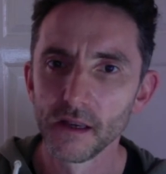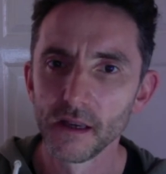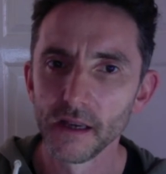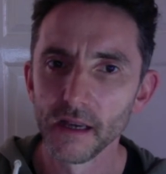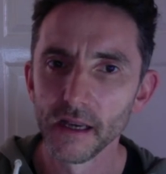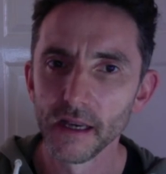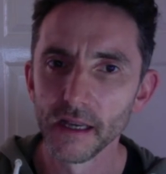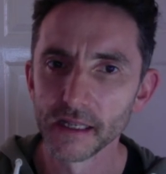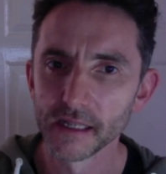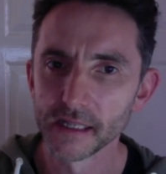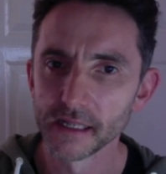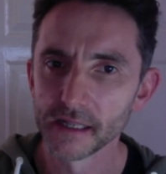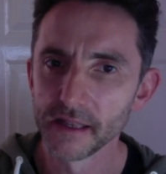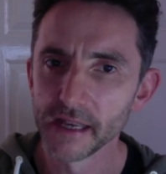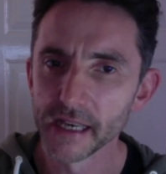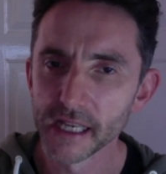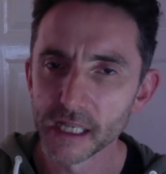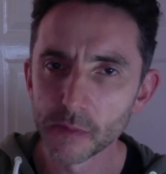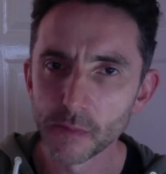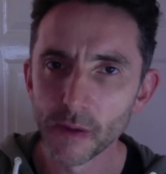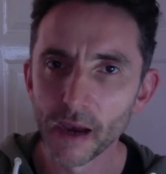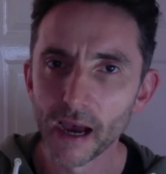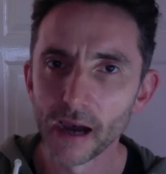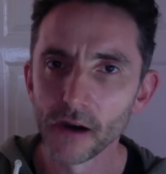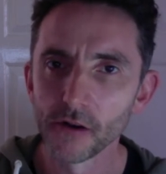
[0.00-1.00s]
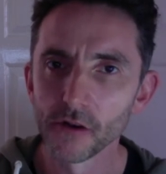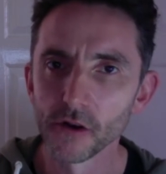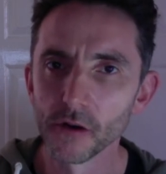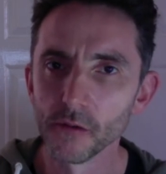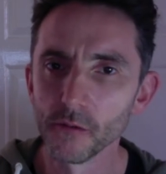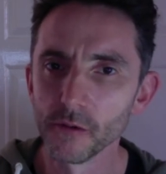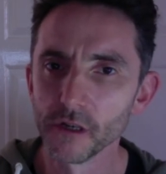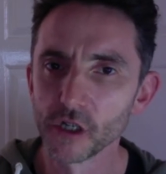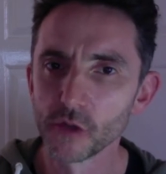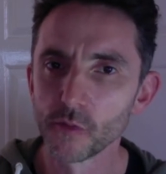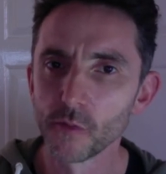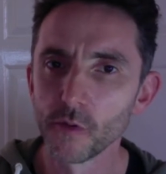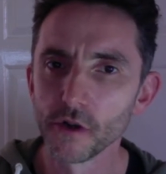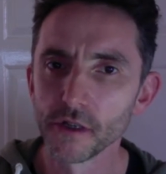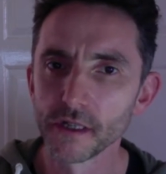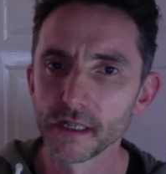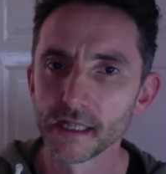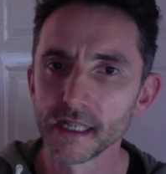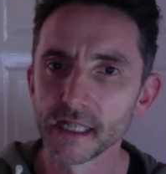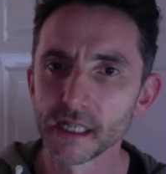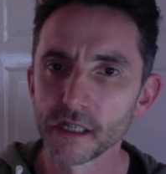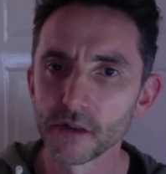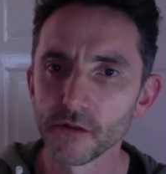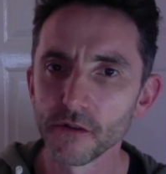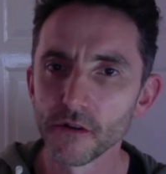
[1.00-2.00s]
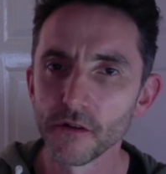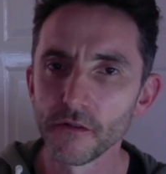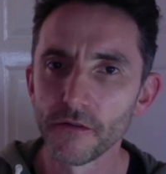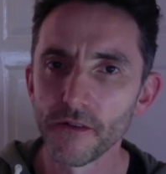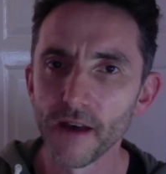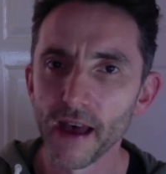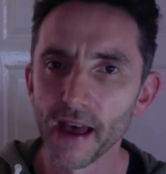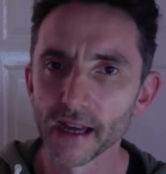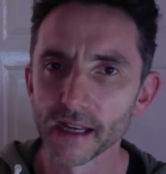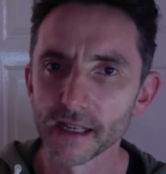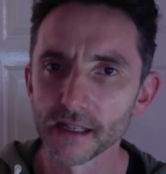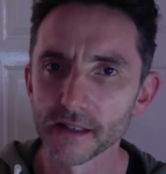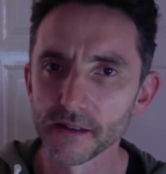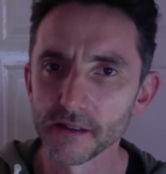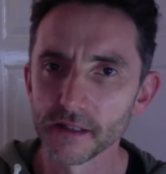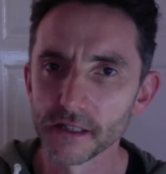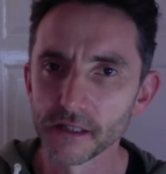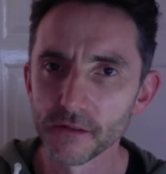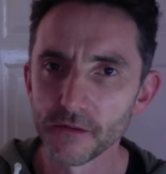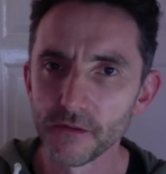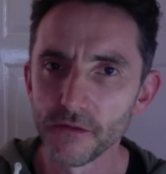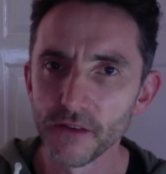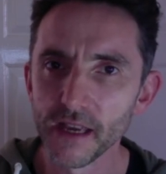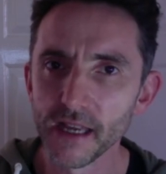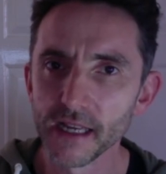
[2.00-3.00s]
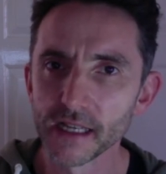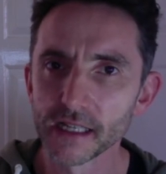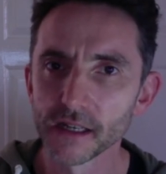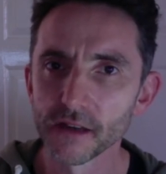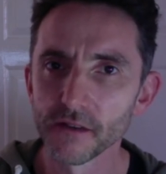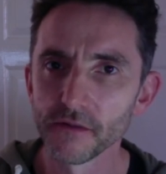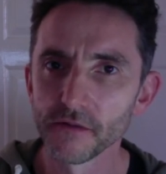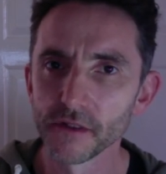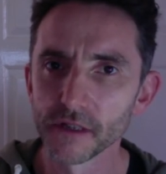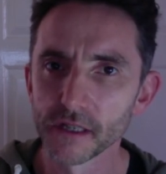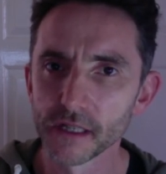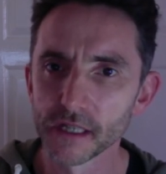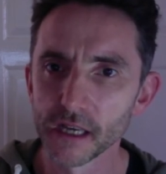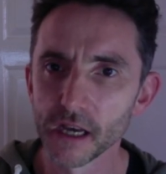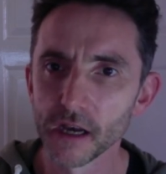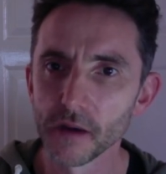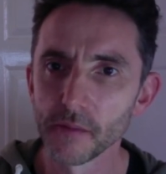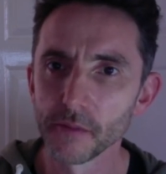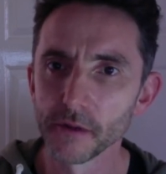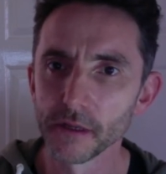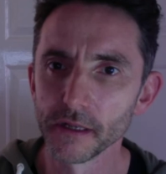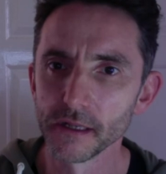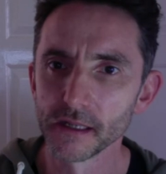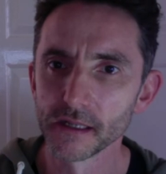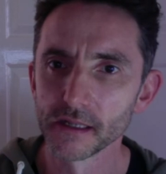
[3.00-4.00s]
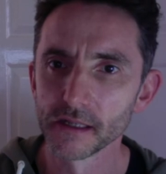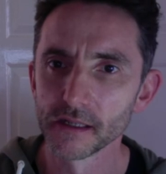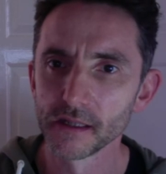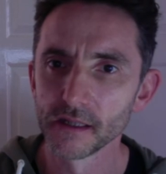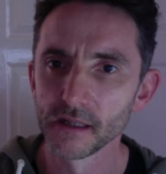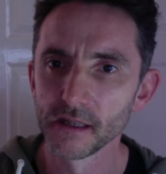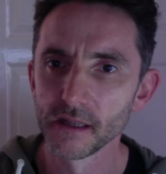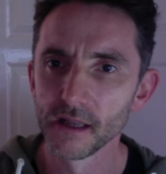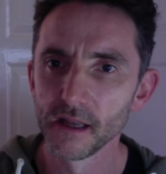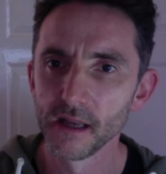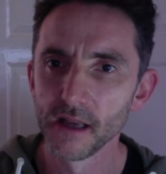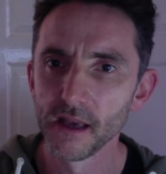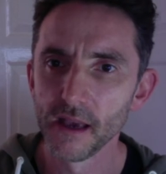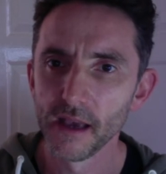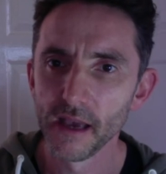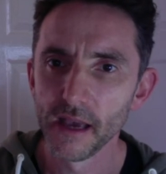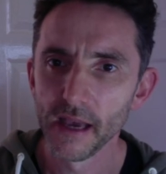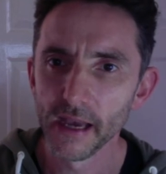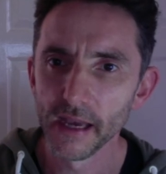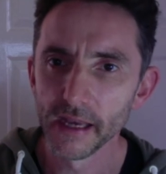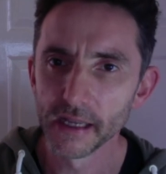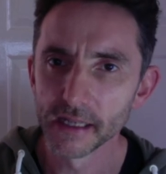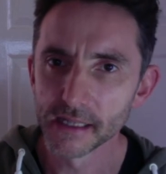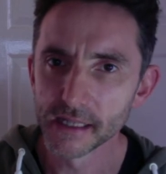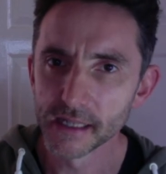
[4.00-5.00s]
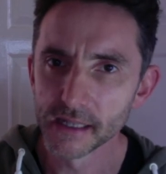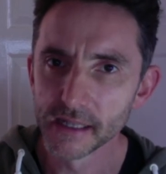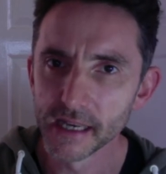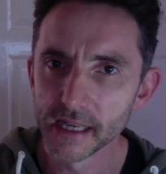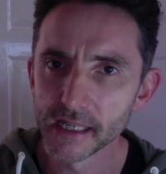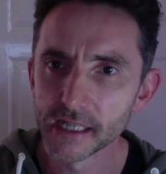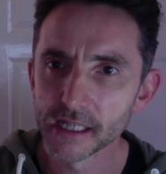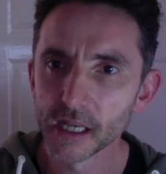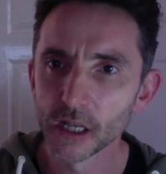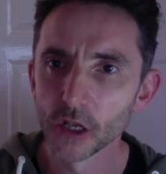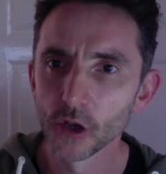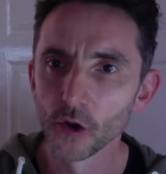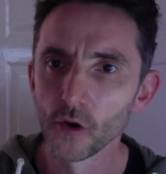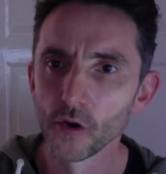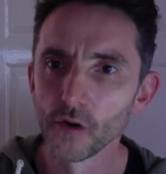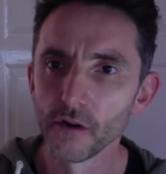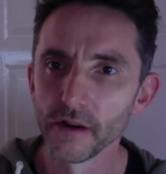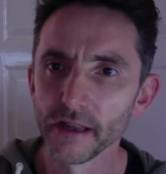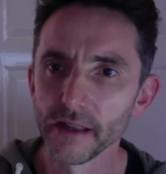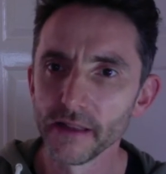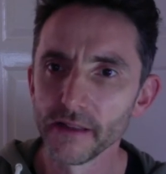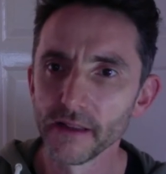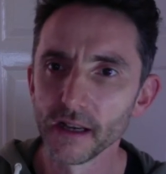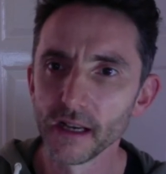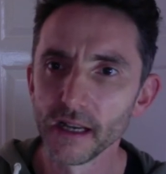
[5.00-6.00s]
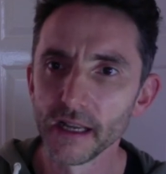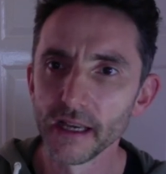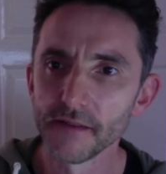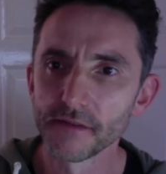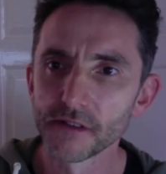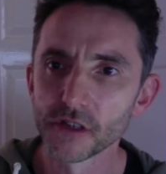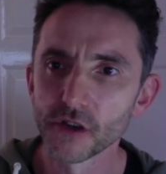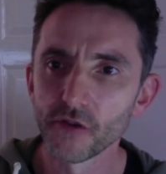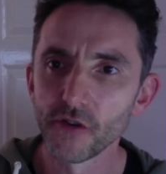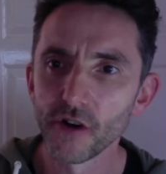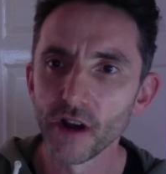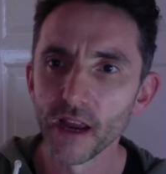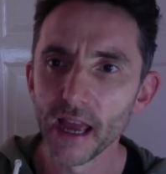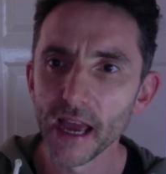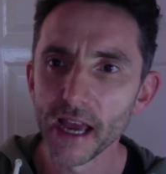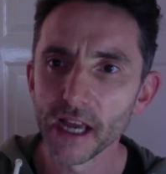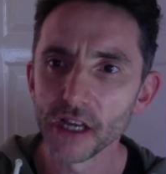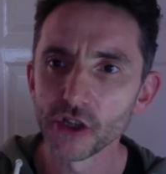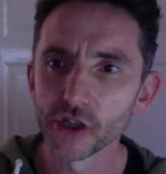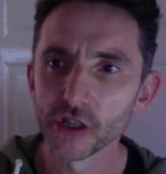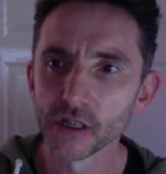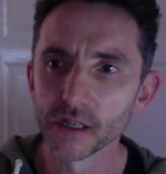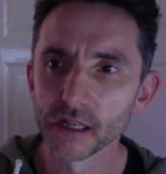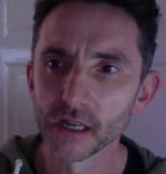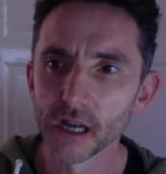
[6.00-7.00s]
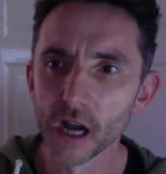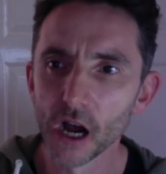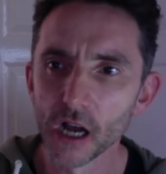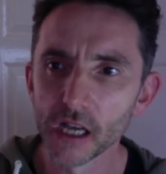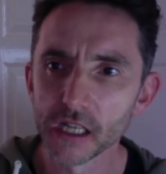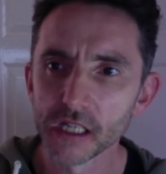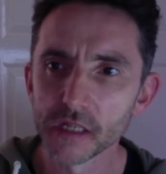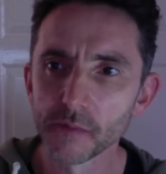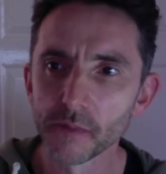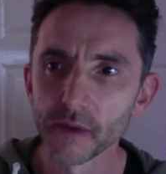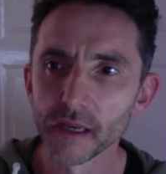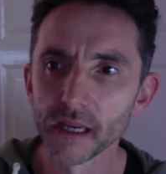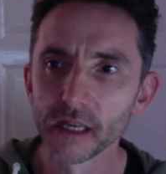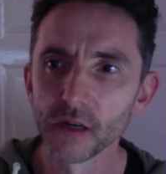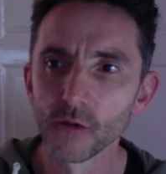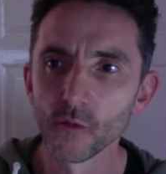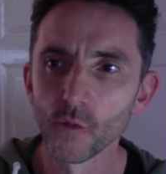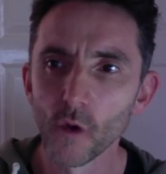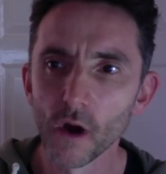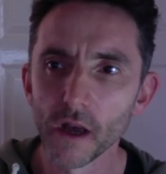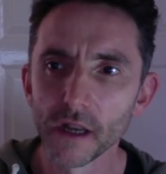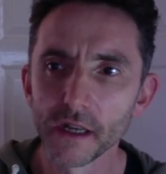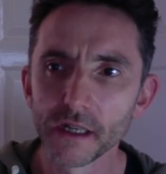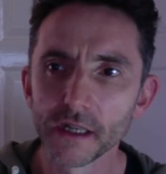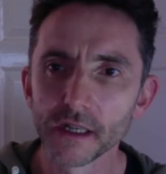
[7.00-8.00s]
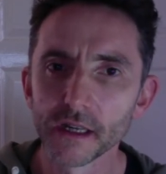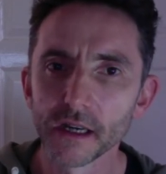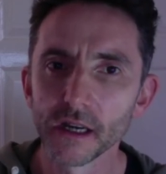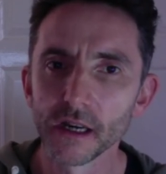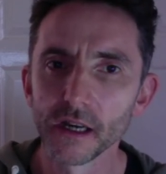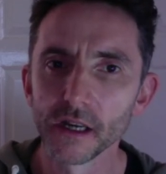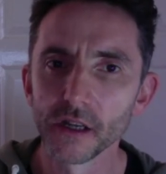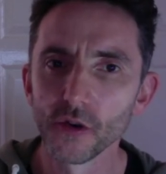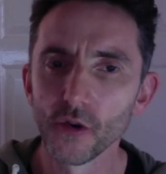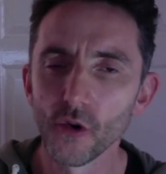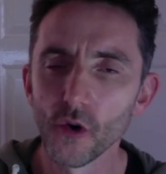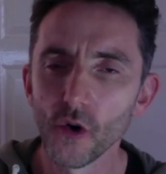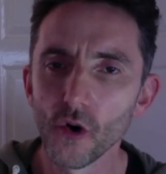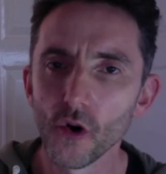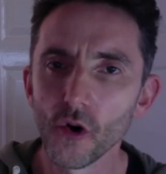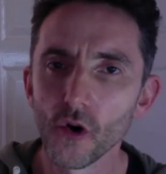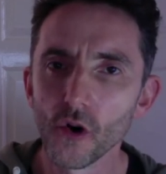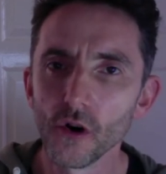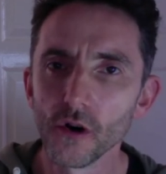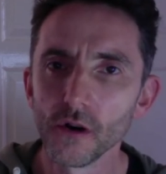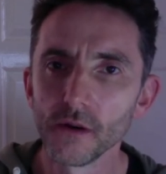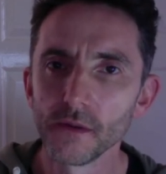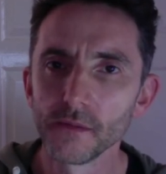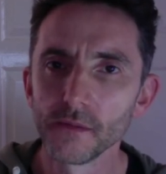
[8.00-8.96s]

It's this power which puts into effect the defeat of the serpent. It's this glory that leaves creation gasping in wonder and awe